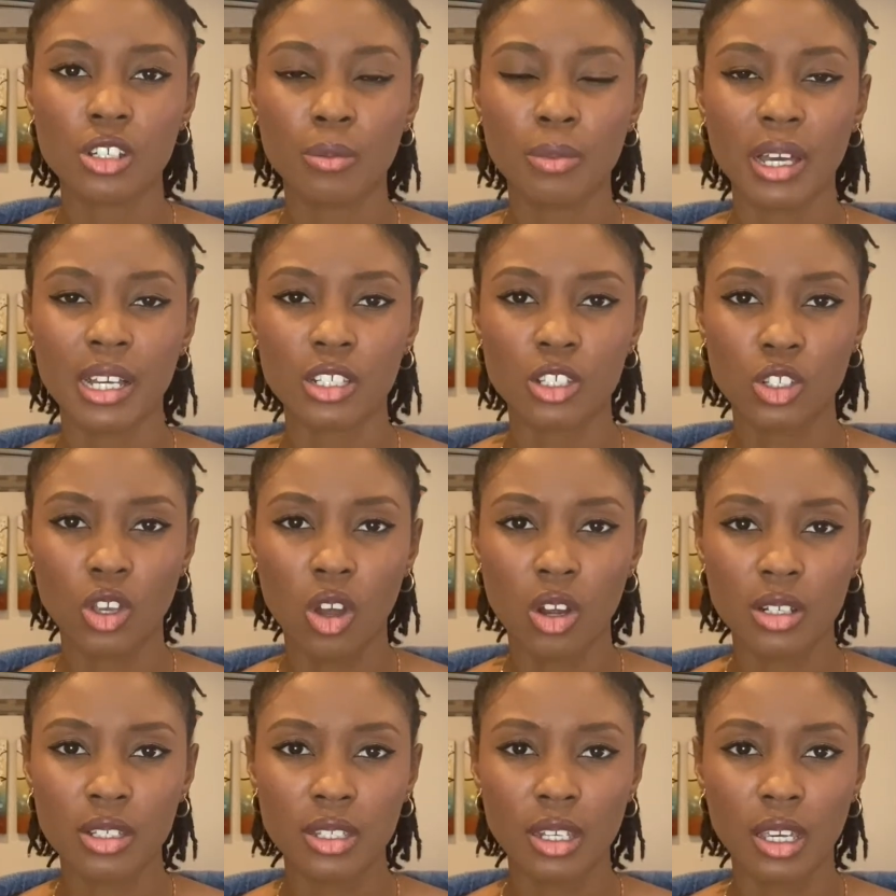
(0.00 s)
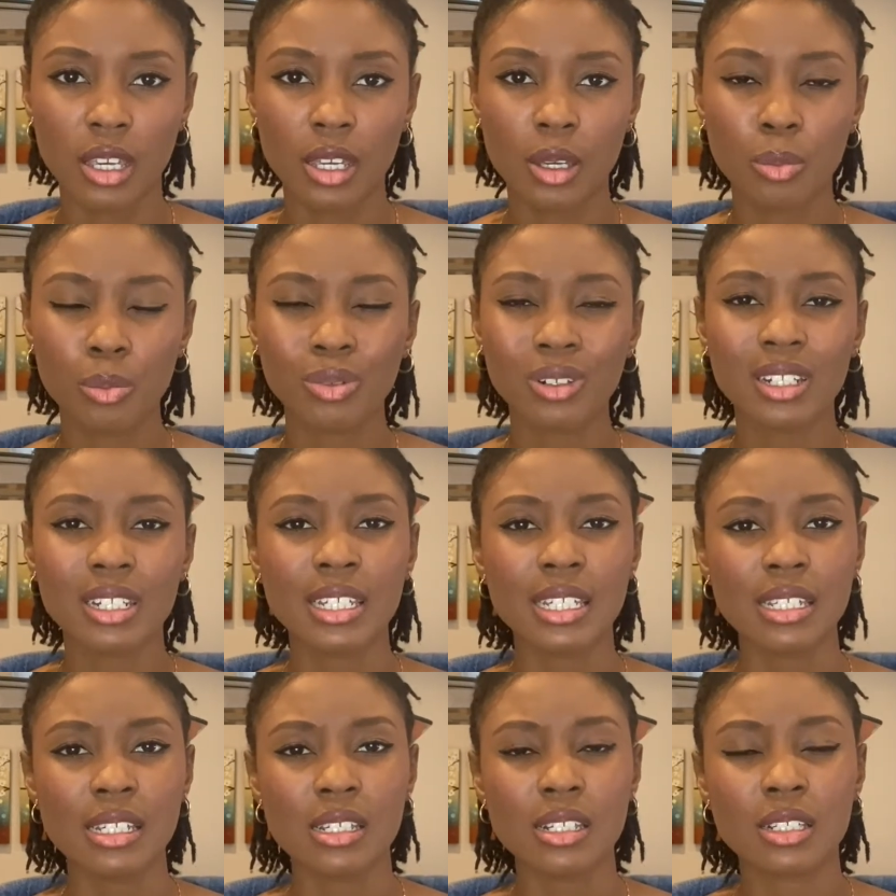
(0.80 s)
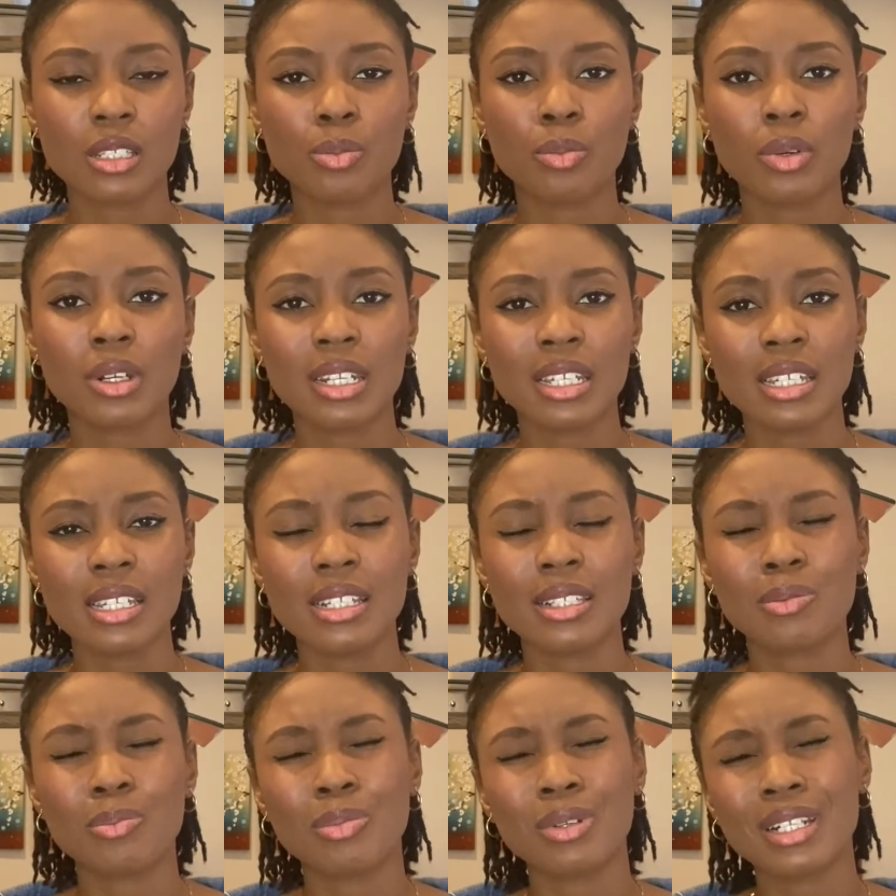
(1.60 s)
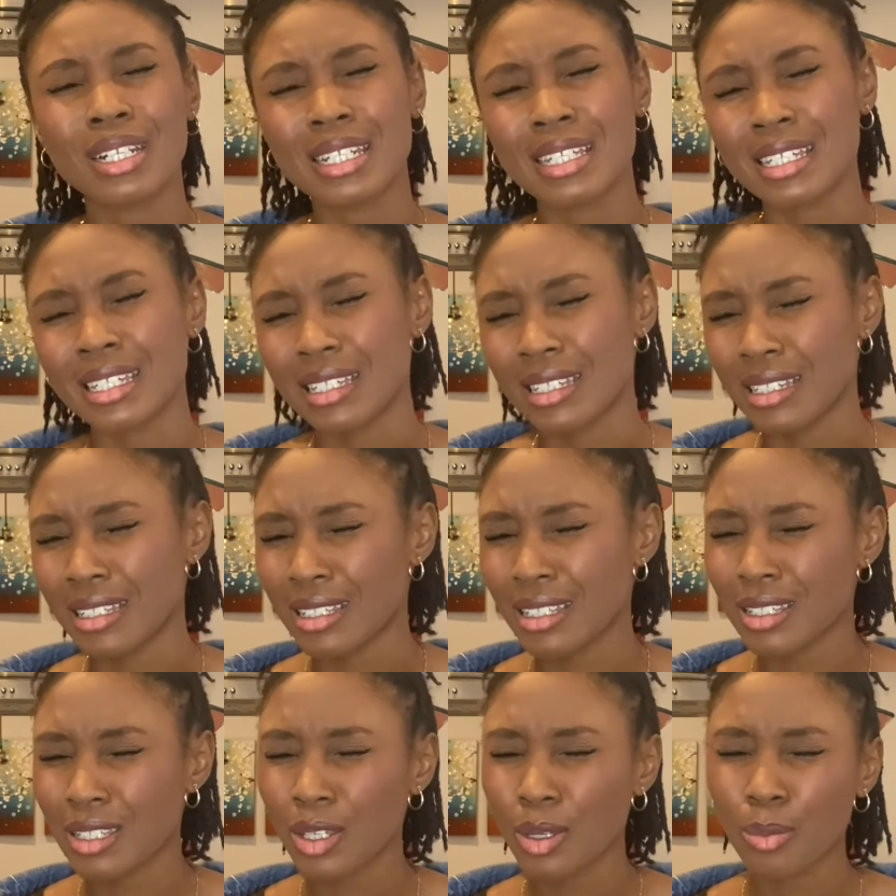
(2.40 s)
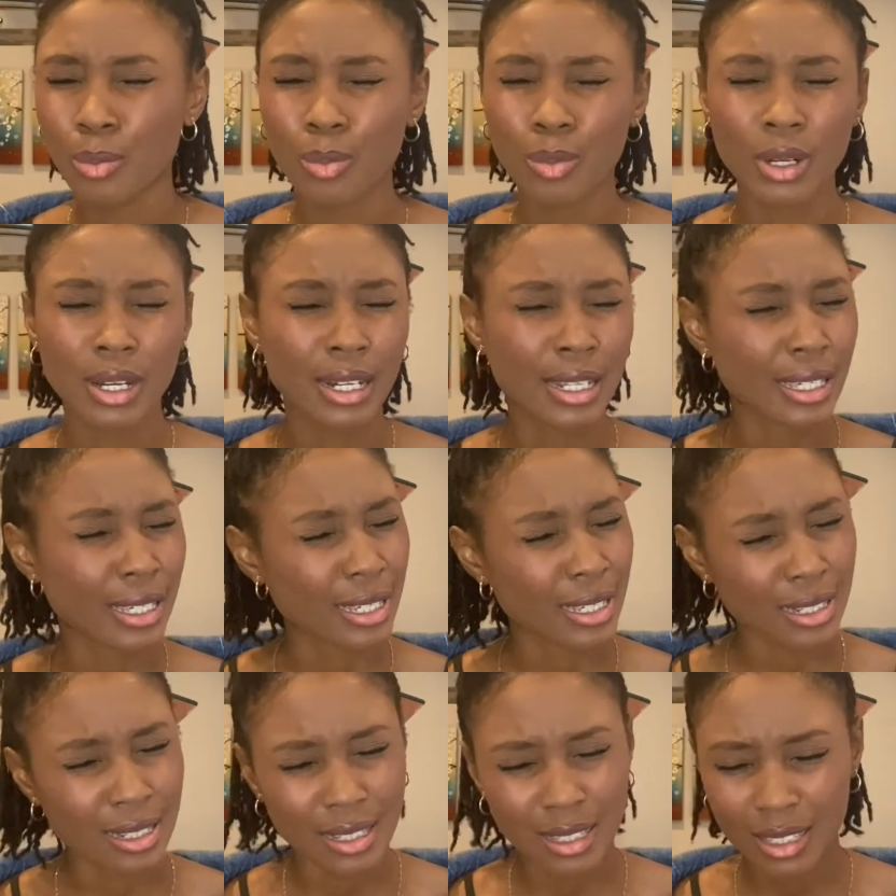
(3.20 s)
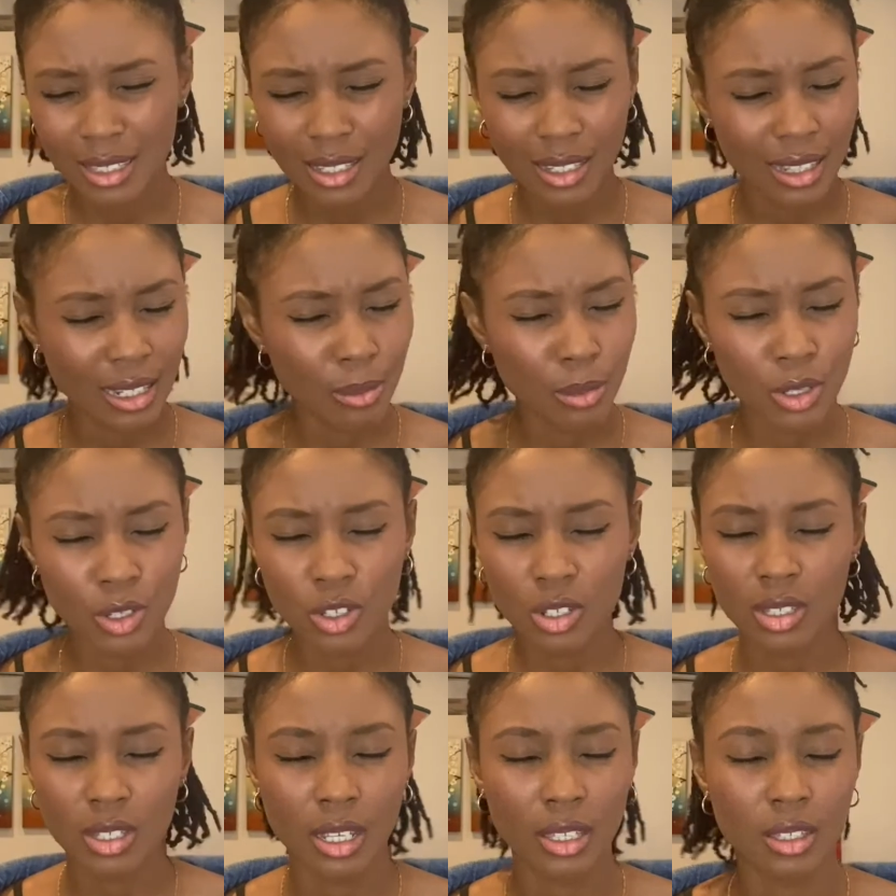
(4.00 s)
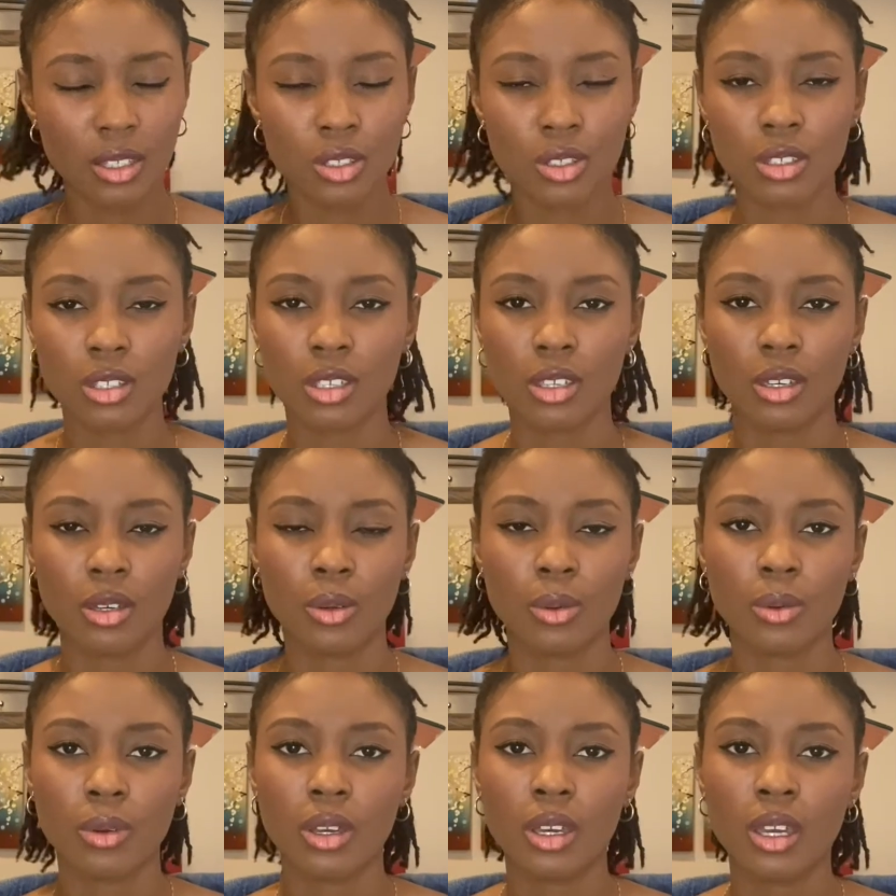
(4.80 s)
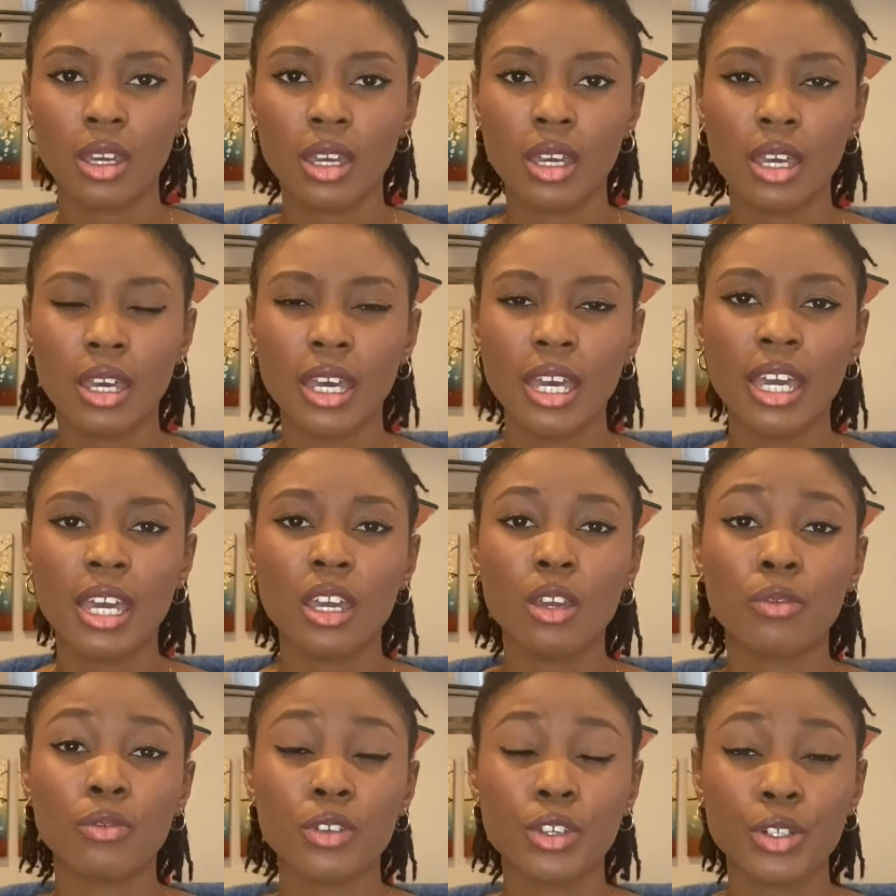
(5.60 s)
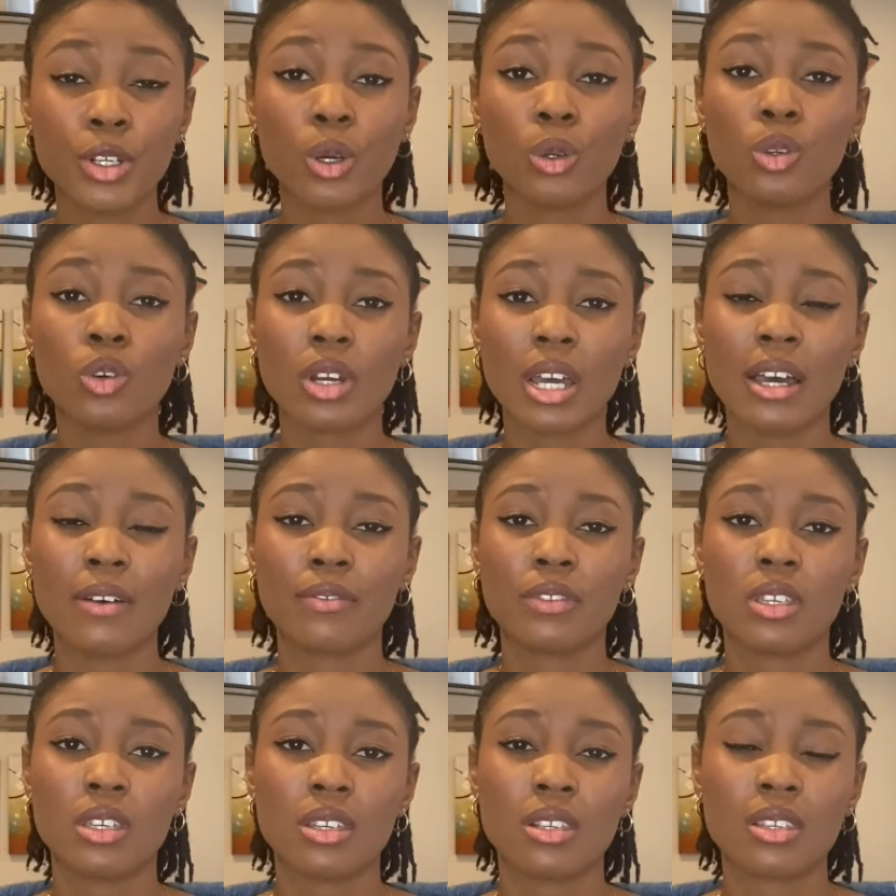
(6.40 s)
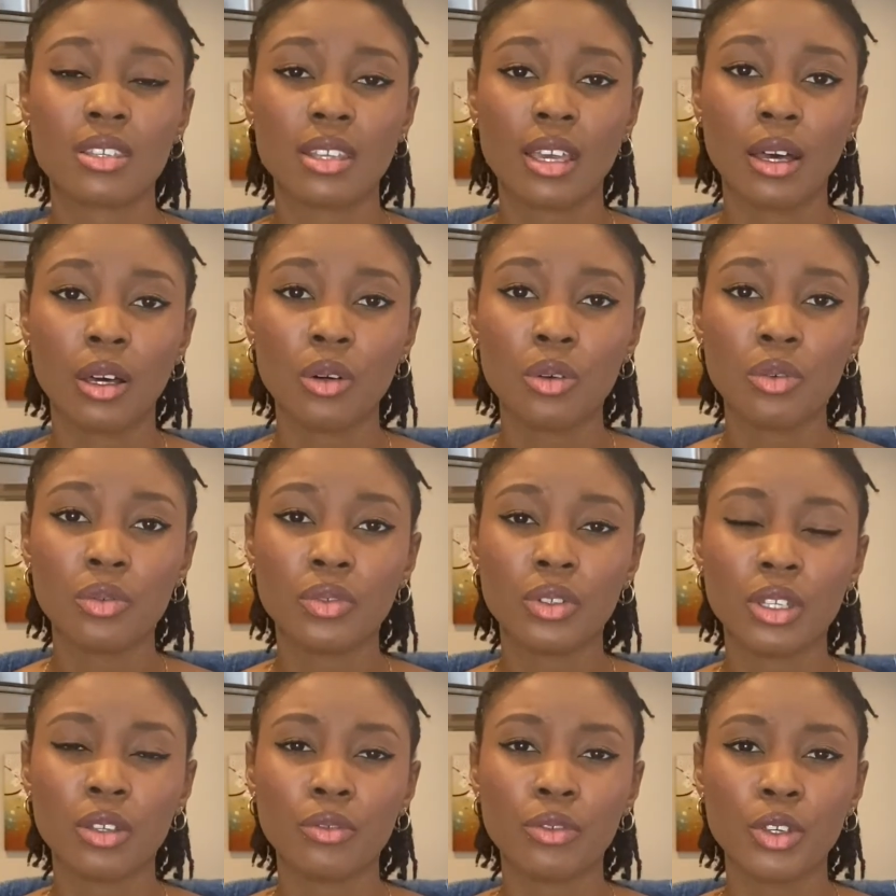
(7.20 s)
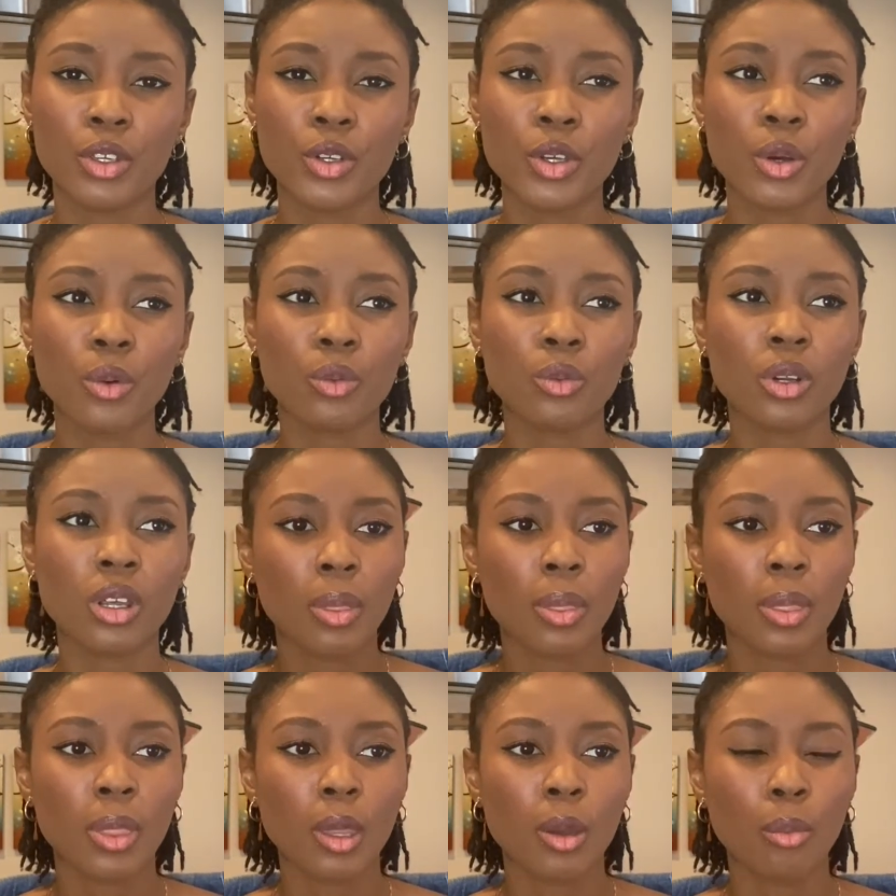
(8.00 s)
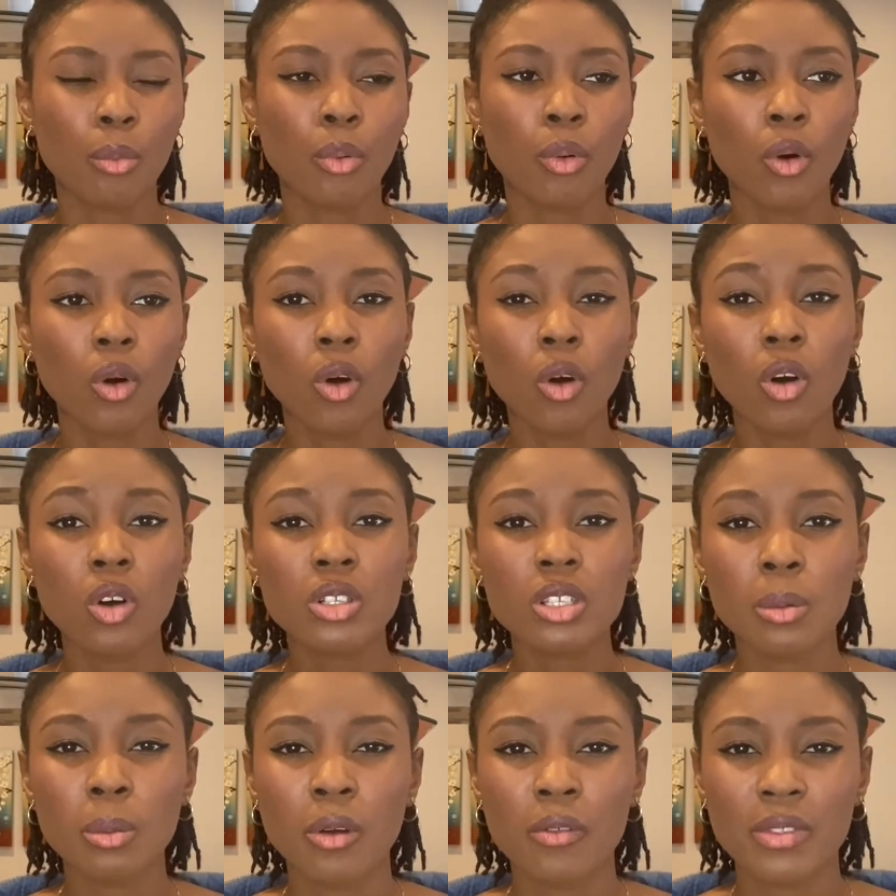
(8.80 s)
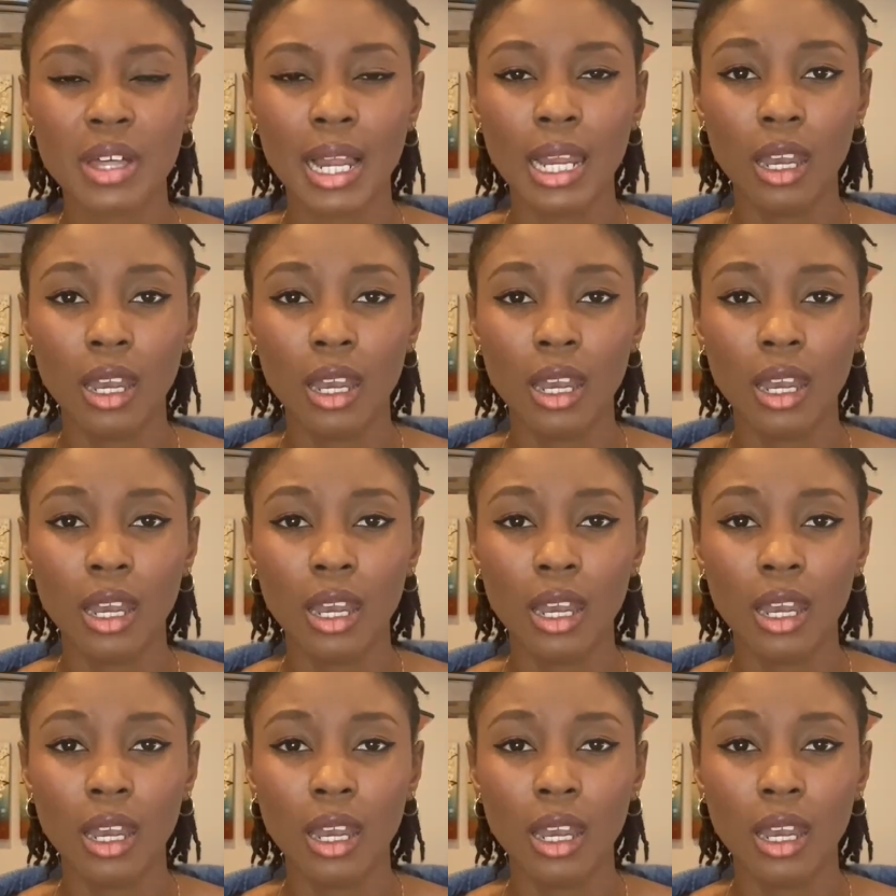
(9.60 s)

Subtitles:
that's toxic, please, please, please, please, let me just say this to you. If you don't look after yourself, if you don't pour some of that